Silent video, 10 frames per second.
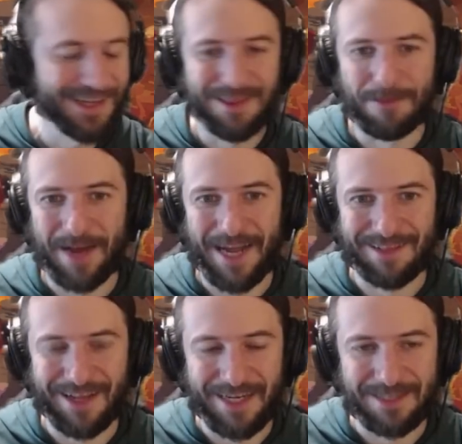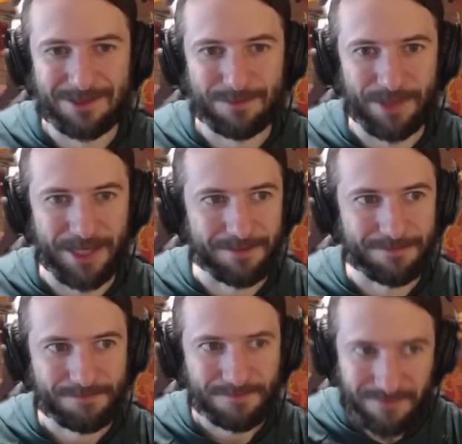The Badlands. But
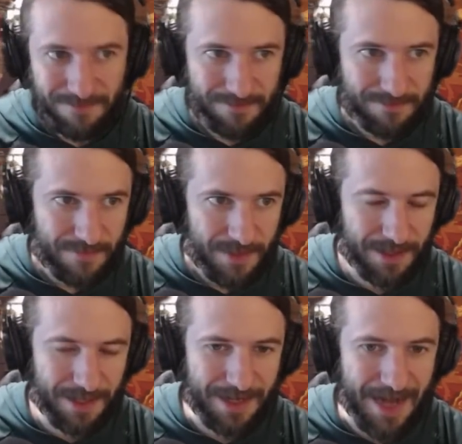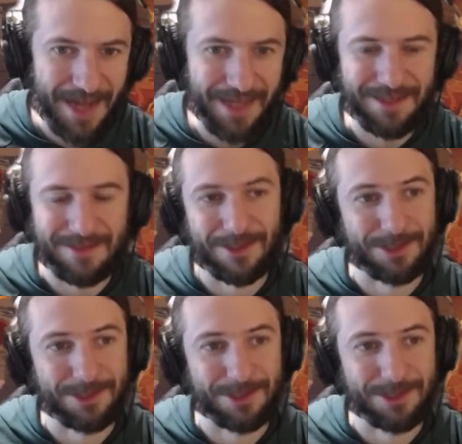I